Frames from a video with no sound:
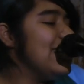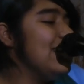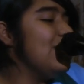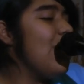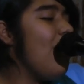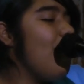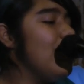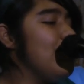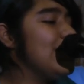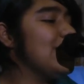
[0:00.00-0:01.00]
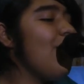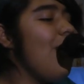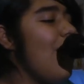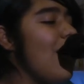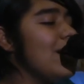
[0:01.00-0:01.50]
didn't know it'd be so
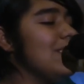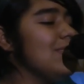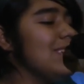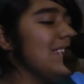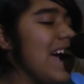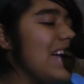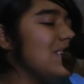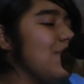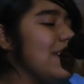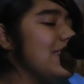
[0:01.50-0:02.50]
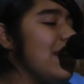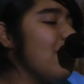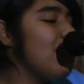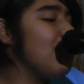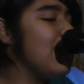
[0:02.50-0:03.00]
hard to detach
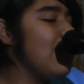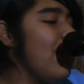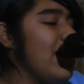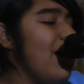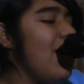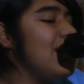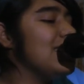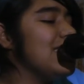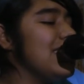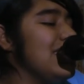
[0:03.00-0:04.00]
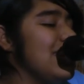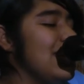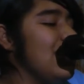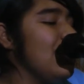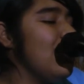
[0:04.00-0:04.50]
myself from you. I honestly
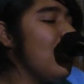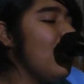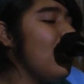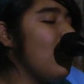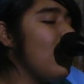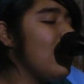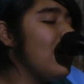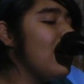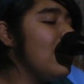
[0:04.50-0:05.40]
didn't know.